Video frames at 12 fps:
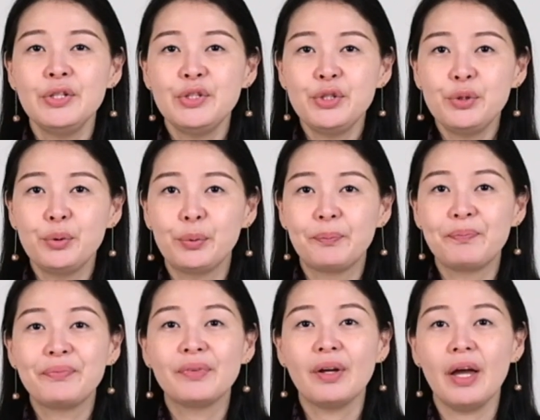
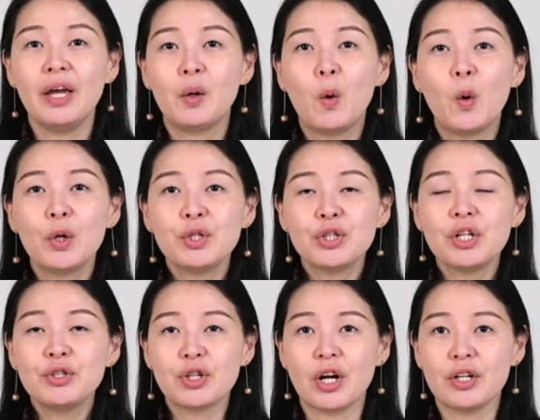2. A court
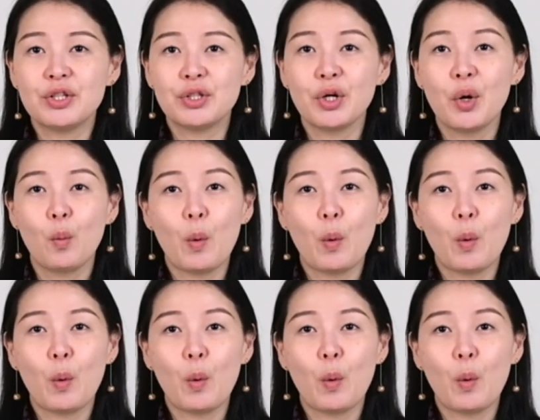shall judge